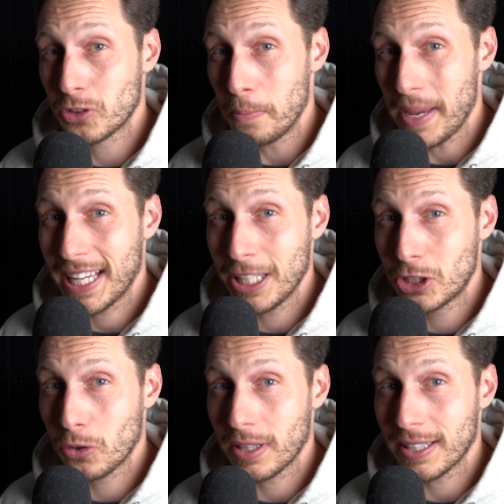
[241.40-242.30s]
So making
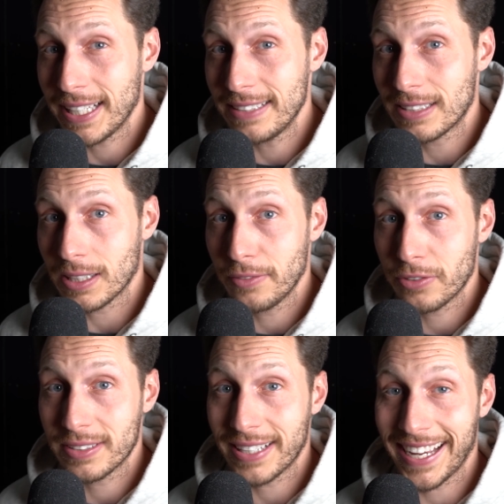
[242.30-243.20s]
sure that these
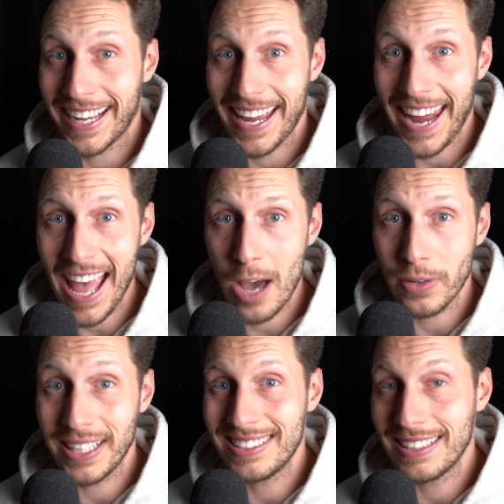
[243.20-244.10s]
deliveries can get
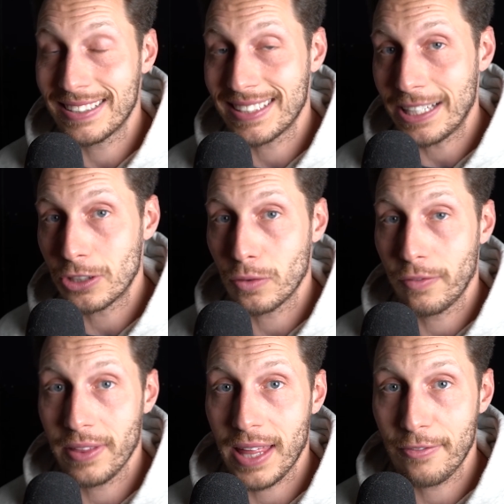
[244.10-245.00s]
out is essential
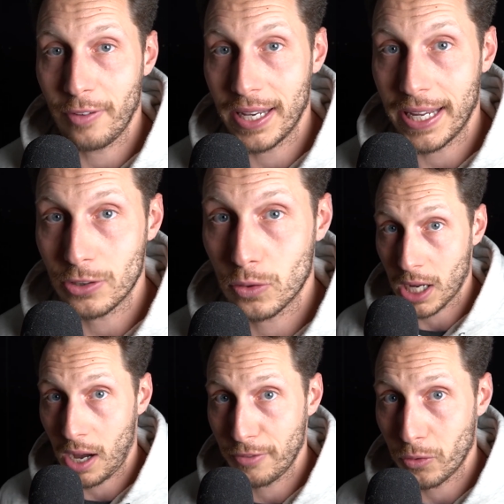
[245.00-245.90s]
for their financial
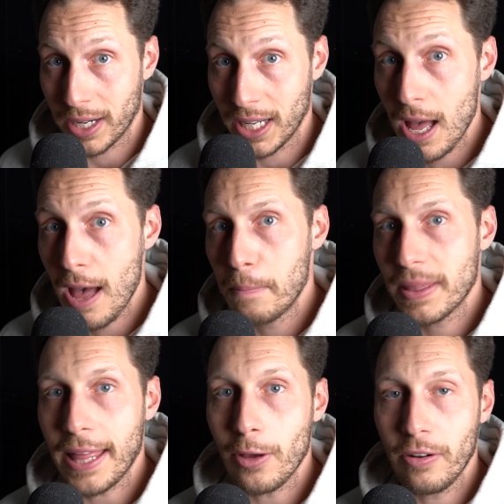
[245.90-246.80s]
recovery.
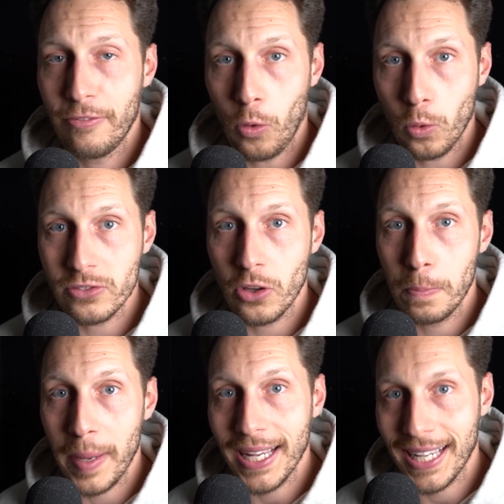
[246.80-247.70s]
But they have also
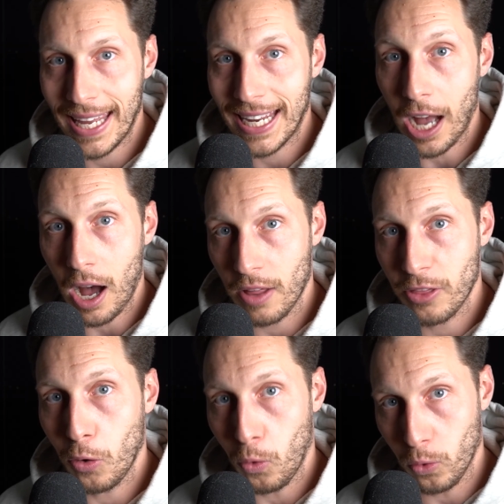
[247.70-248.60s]
been getting
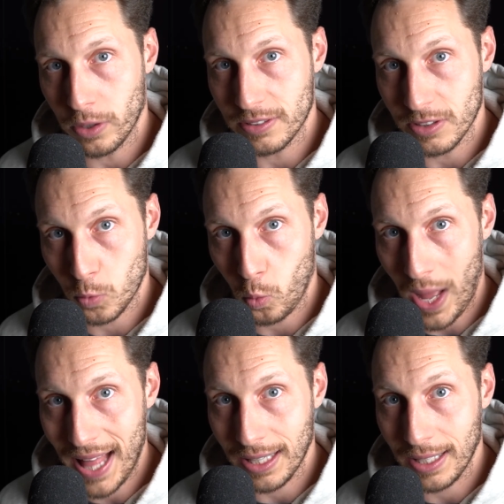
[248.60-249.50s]
other orders as
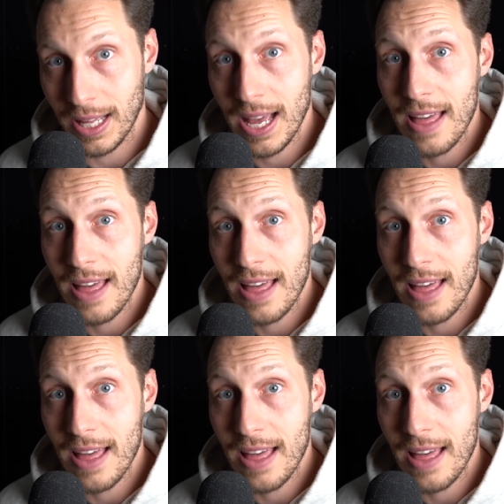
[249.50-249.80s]
well.